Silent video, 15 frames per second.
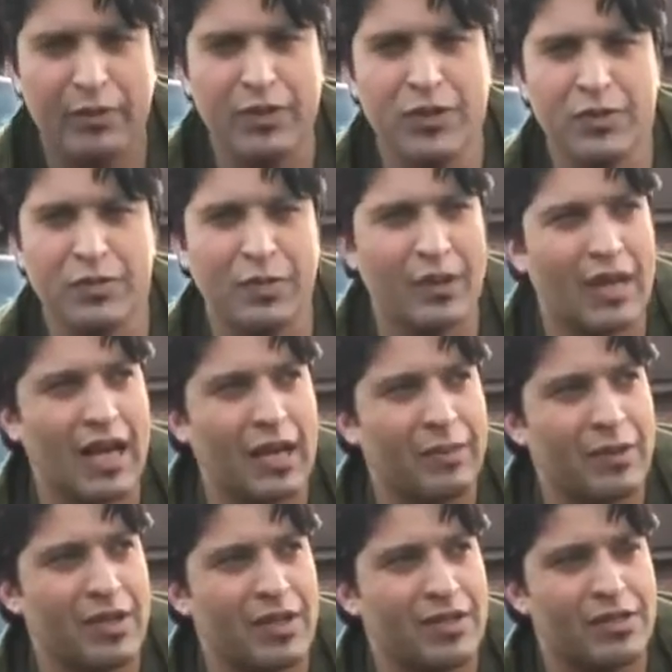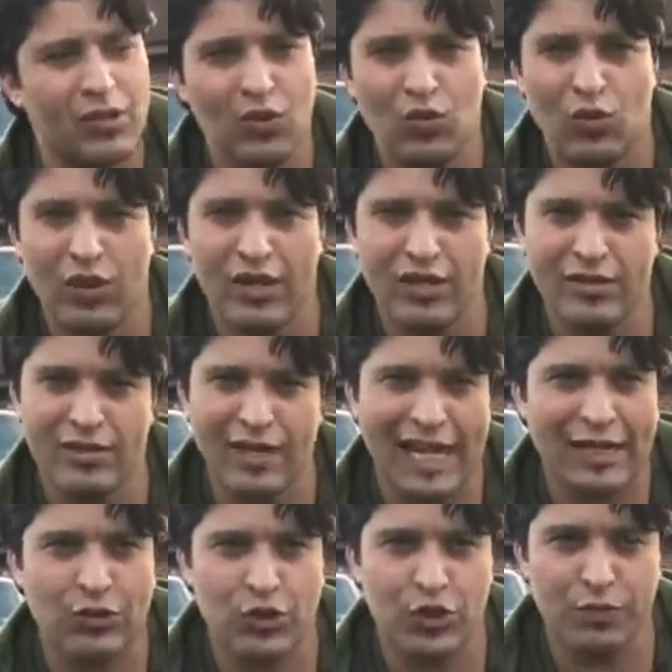parameter per life is, one is
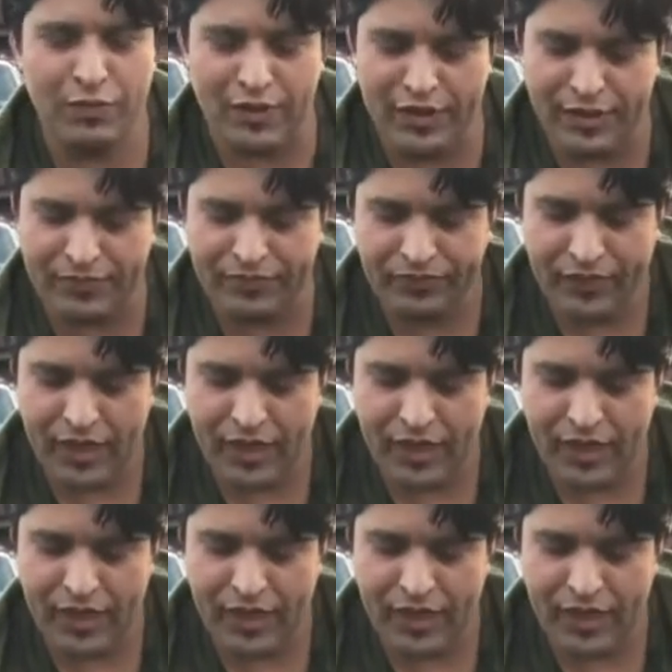lithosphere,